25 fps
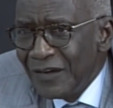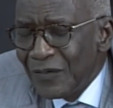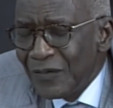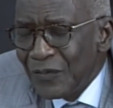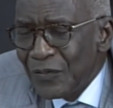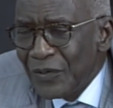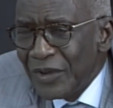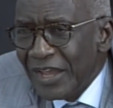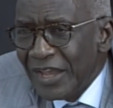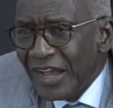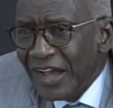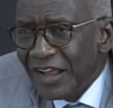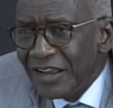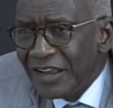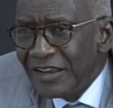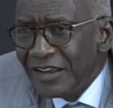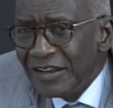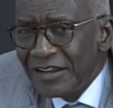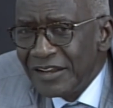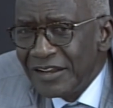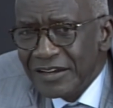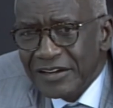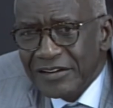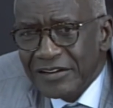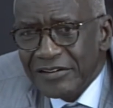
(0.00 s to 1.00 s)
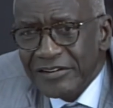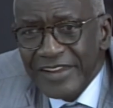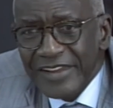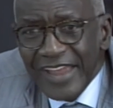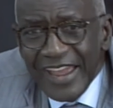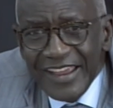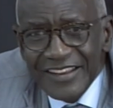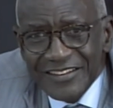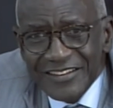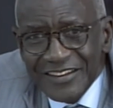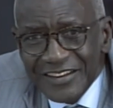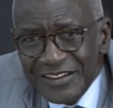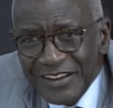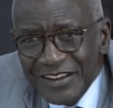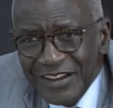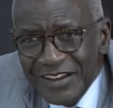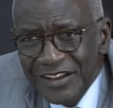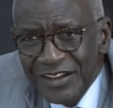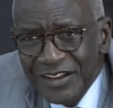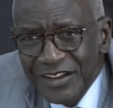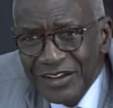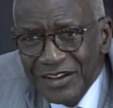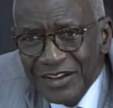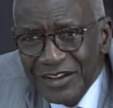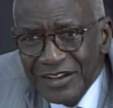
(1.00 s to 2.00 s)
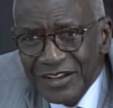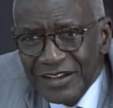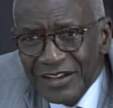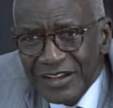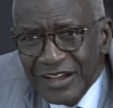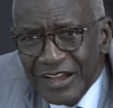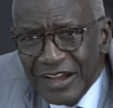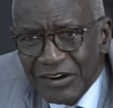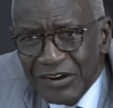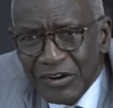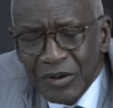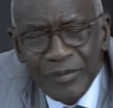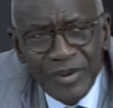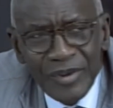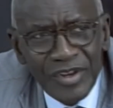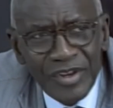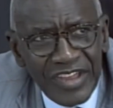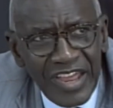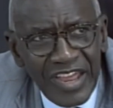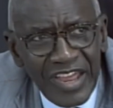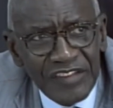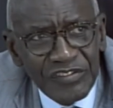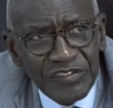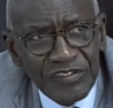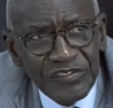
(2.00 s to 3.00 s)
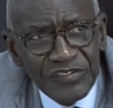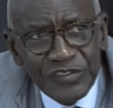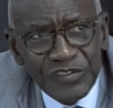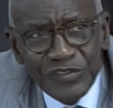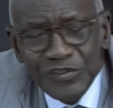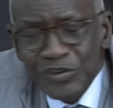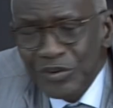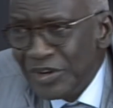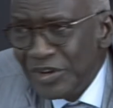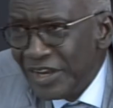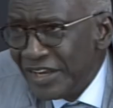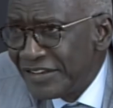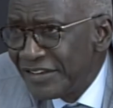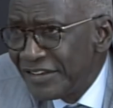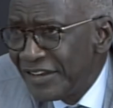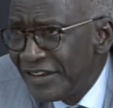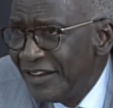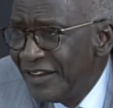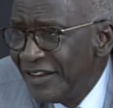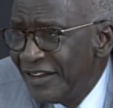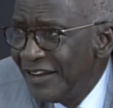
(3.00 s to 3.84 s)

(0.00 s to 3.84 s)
We had created a communications unit